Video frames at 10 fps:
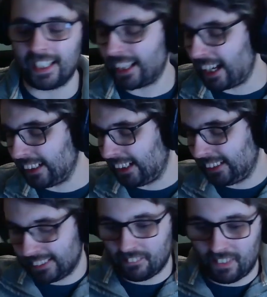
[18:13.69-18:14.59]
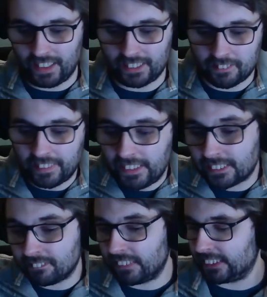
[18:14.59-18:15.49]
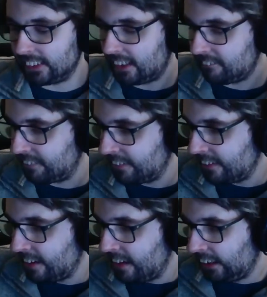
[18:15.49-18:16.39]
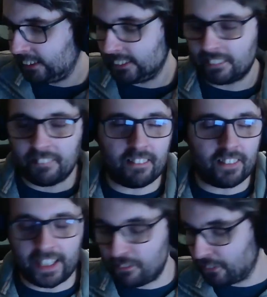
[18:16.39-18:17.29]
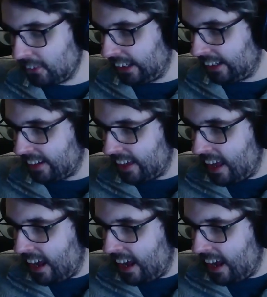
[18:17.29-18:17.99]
Like I don't know why I do things, but somehow I get through it.